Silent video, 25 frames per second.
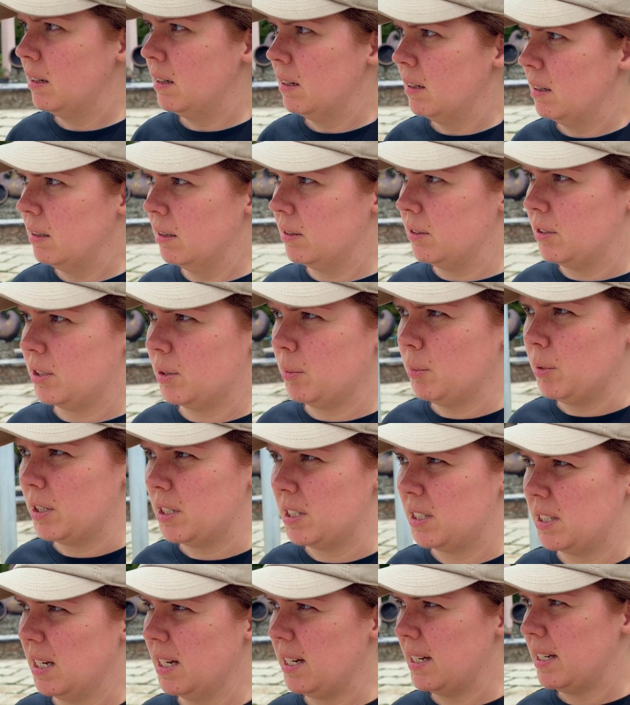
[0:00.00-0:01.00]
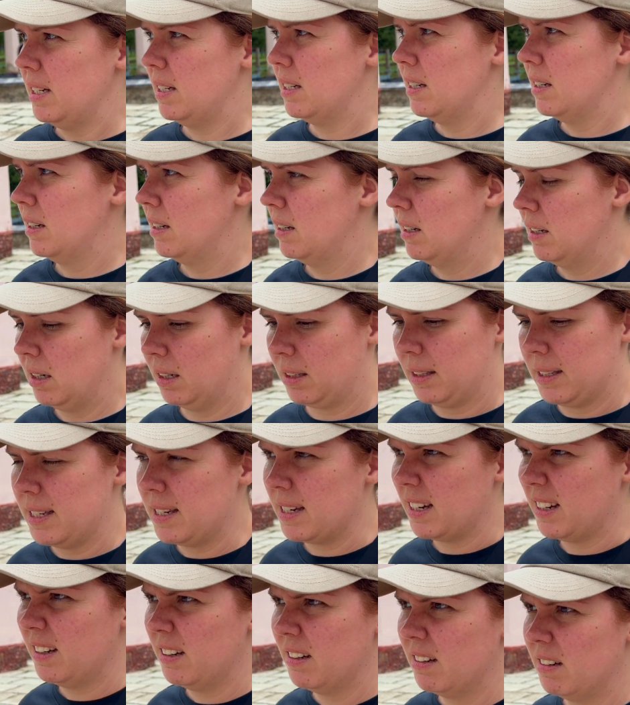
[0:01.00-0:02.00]
There's someone inside
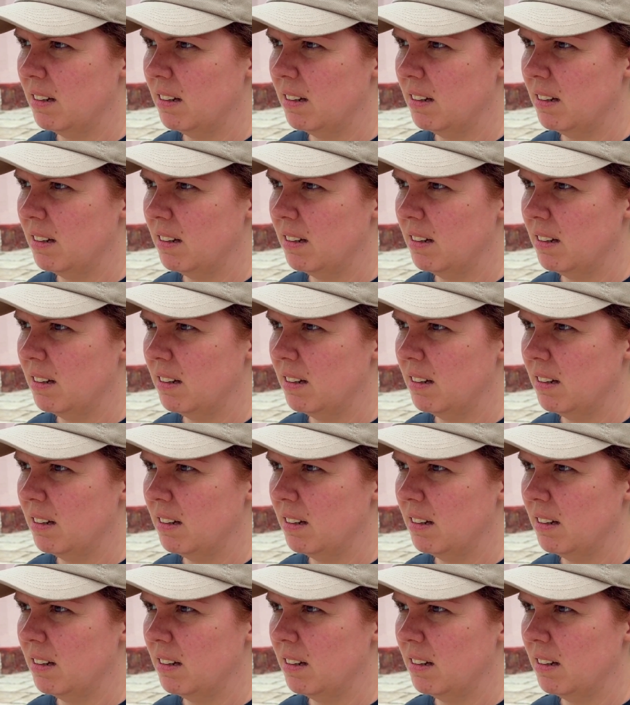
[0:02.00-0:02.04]
cleaning.